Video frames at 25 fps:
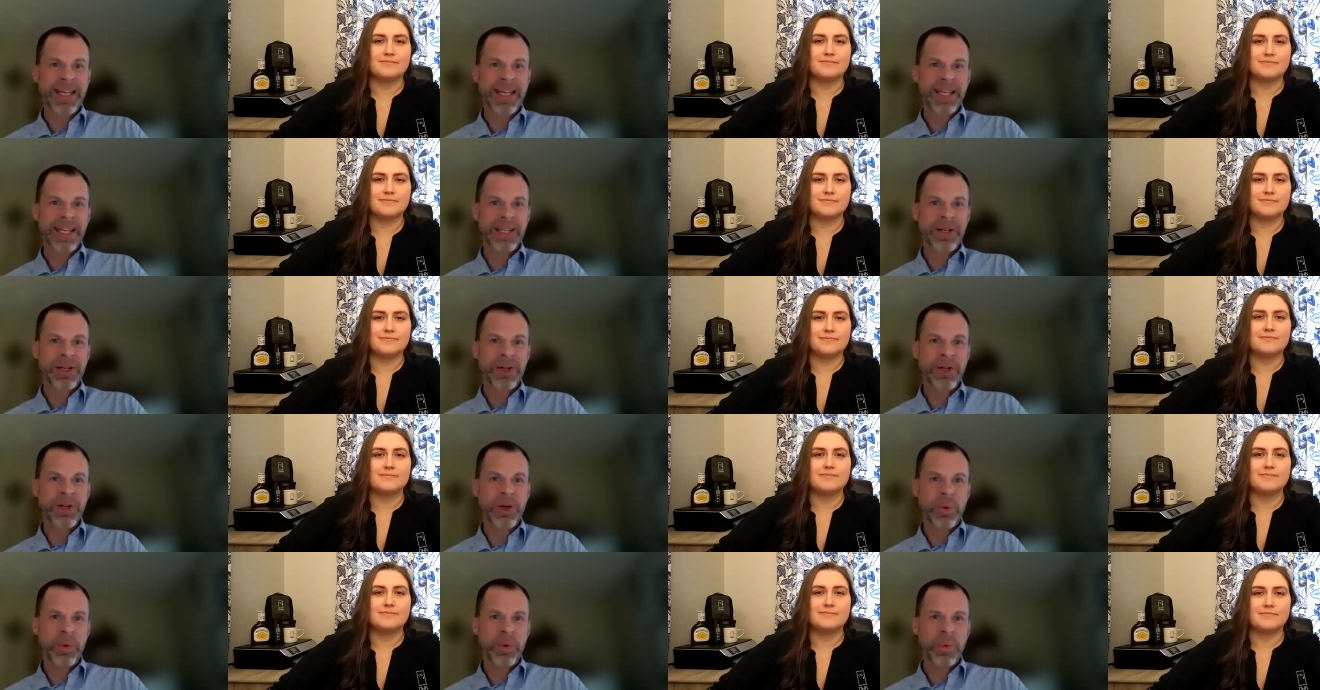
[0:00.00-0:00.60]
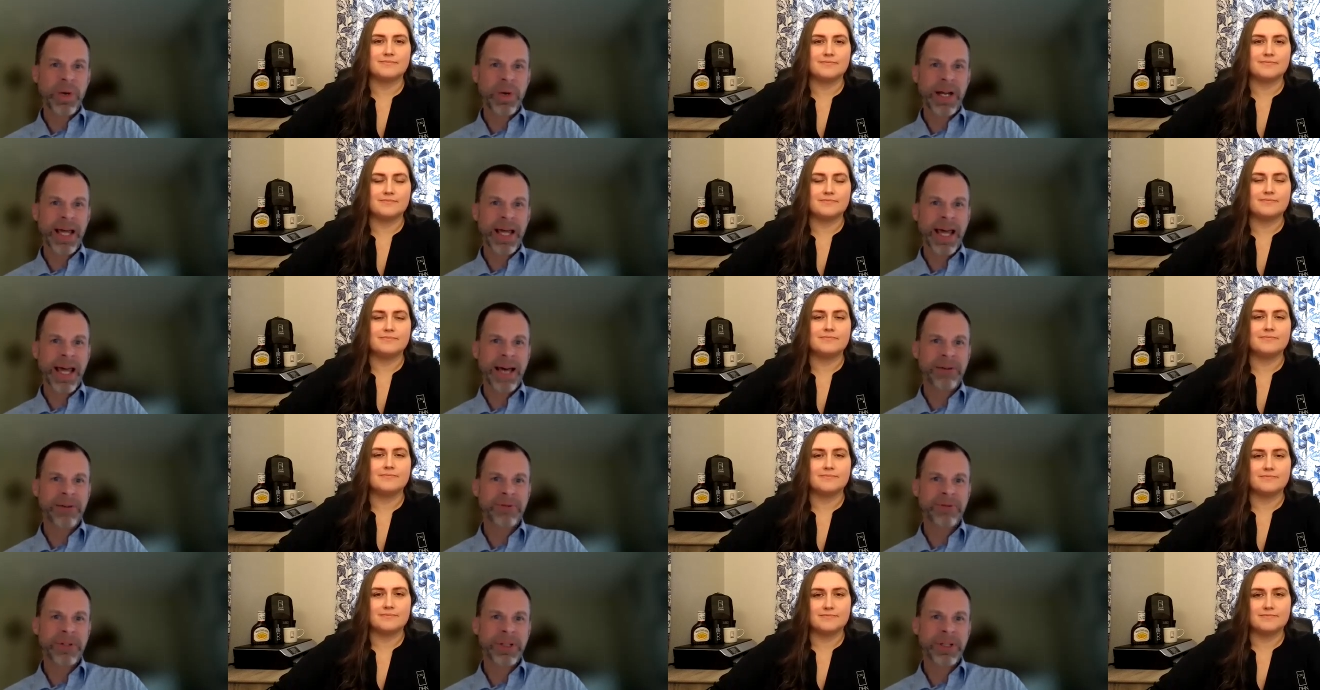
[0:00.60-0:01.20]
Speaker 1: You know, you don't want to
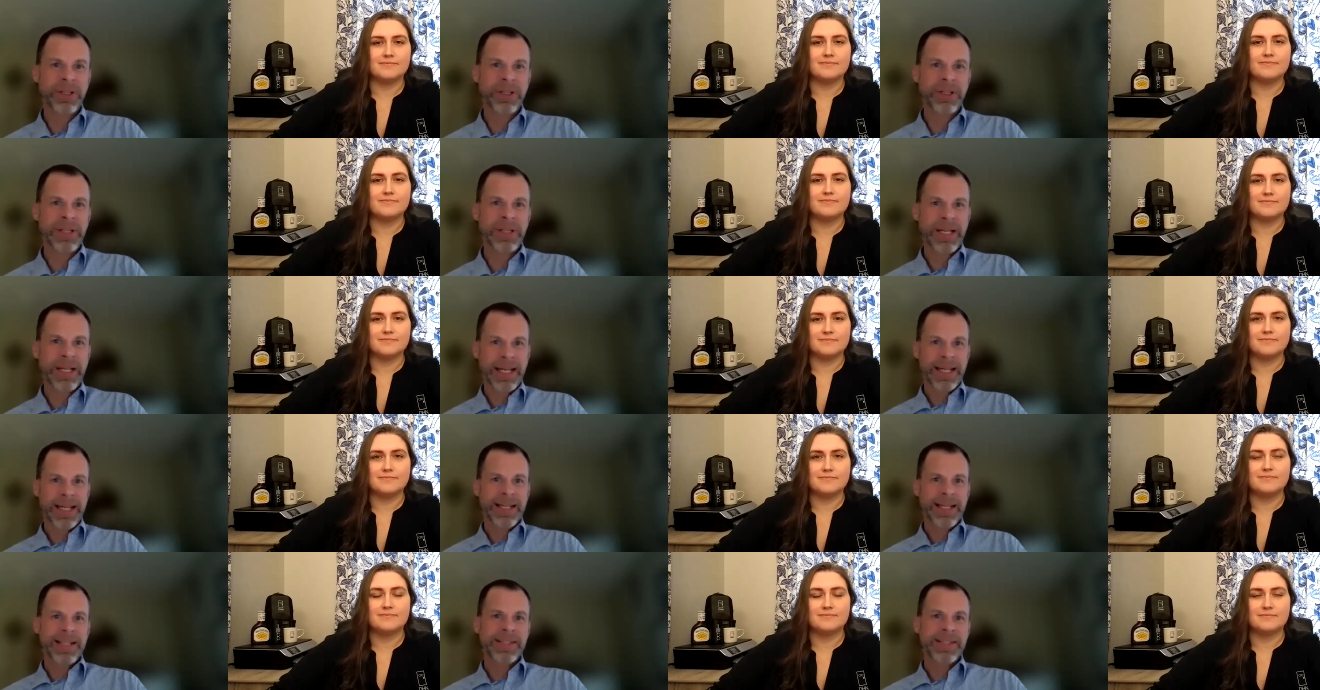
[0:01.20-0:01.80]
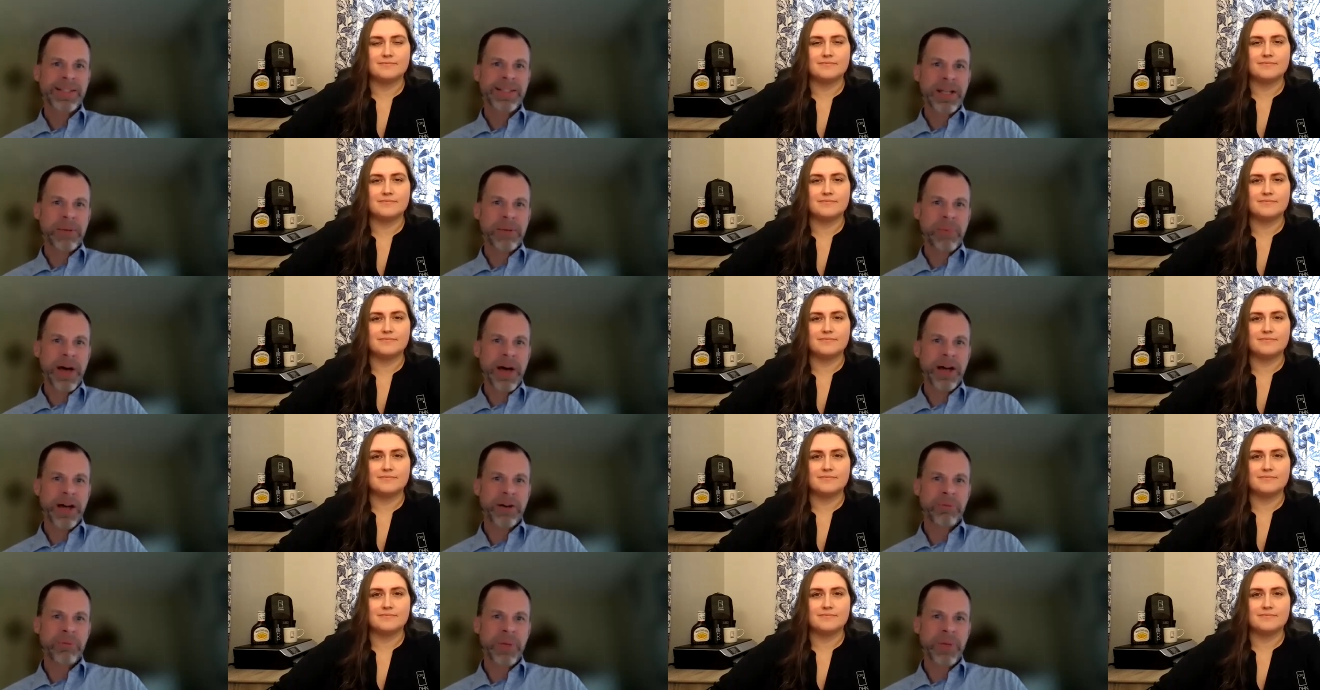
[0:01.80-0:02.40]
have to step
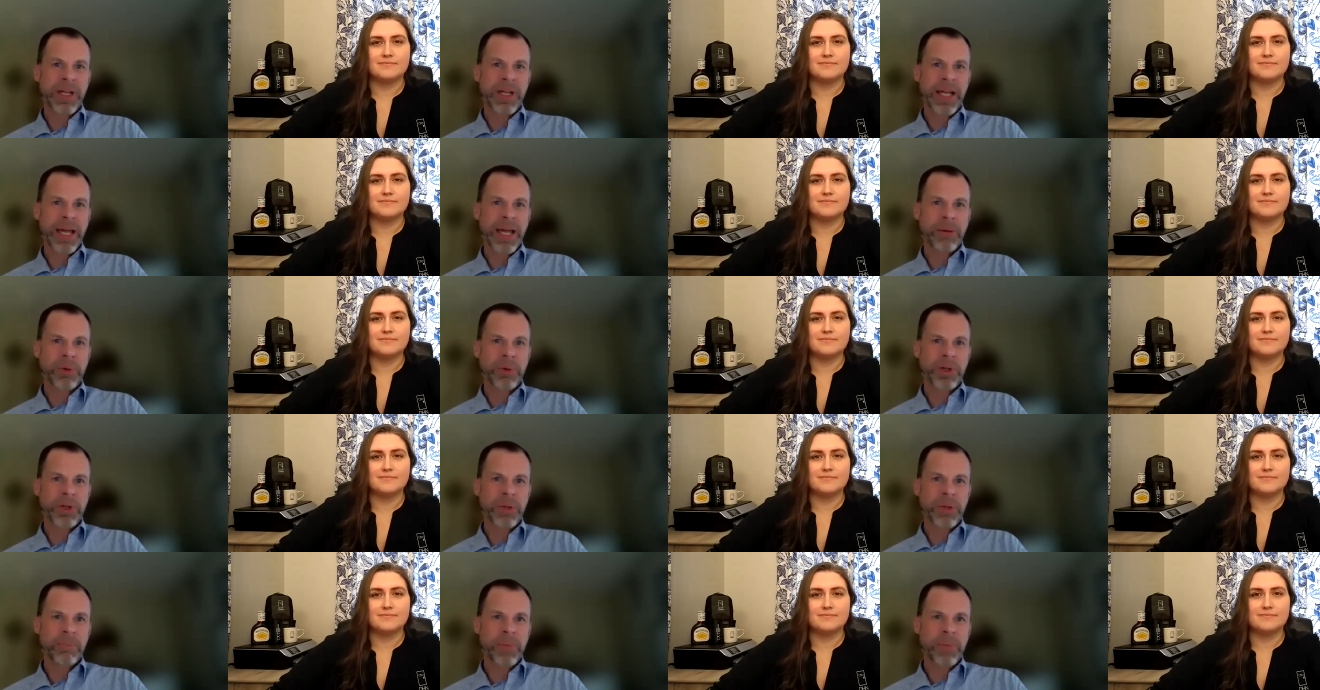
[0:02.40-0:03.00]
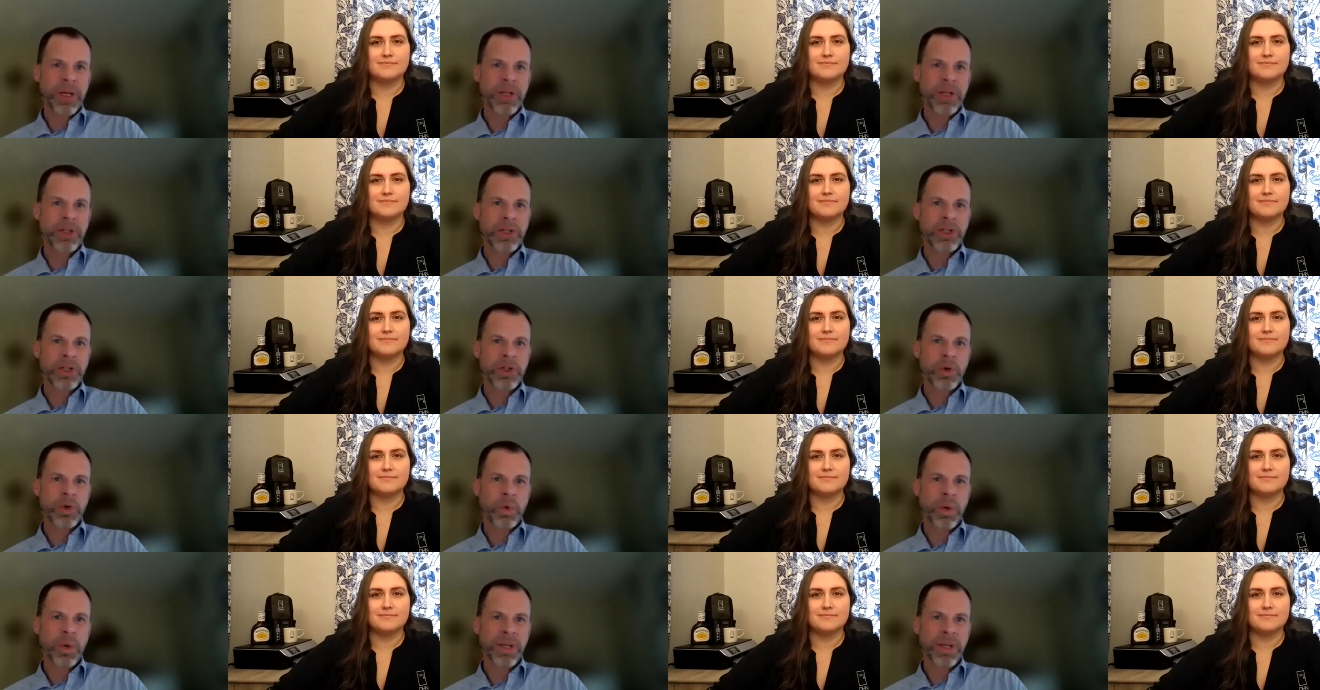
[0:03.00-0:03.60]
out of being able to
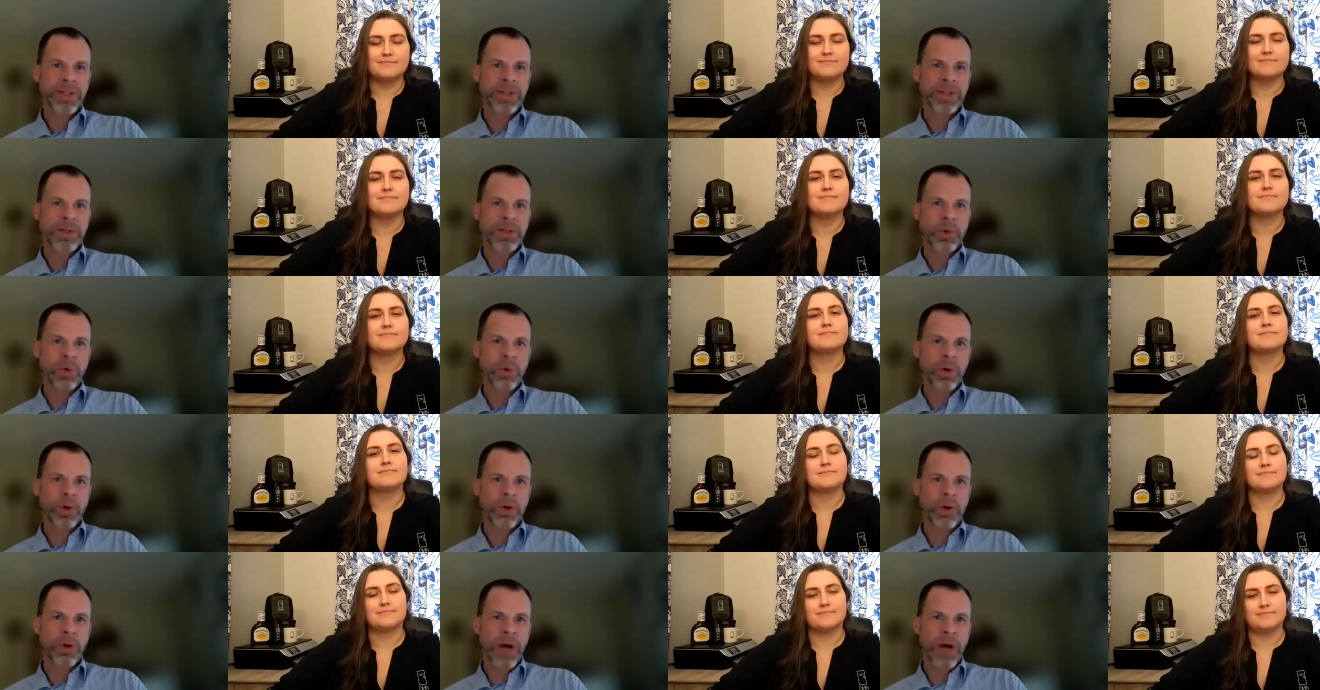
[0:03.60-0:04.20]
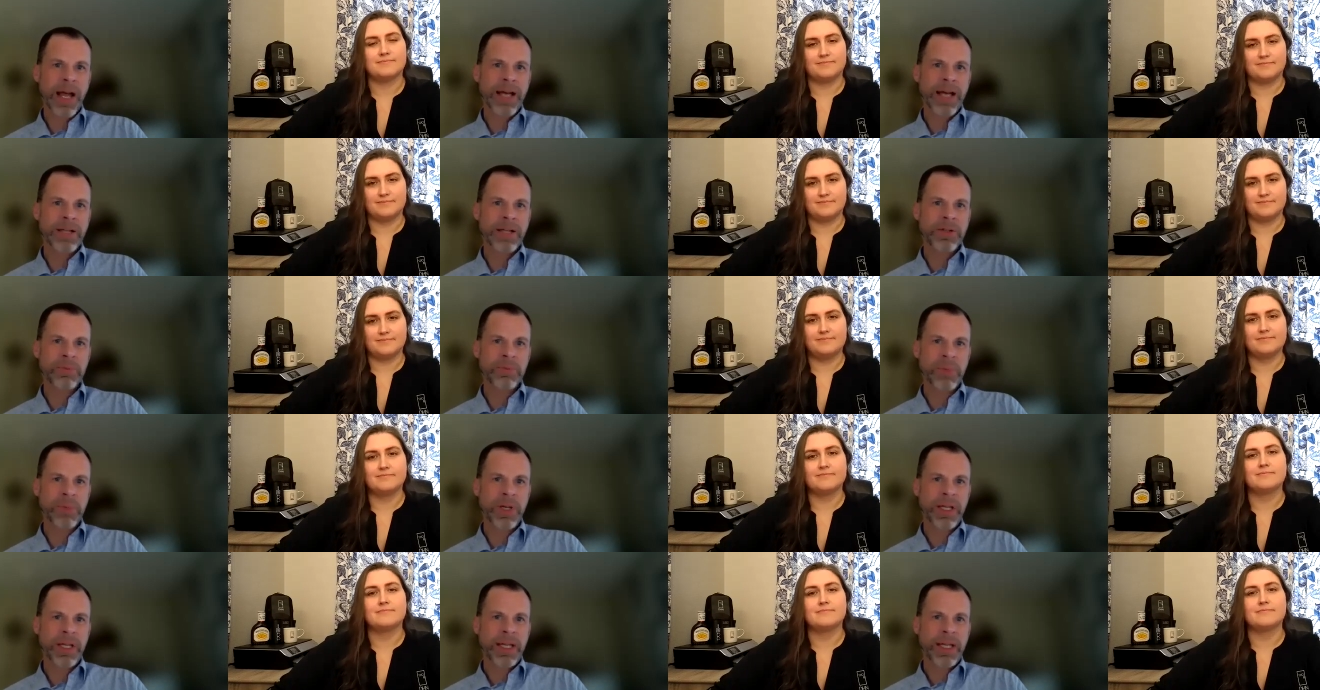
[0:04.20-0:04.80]
pinch, twist, or grasp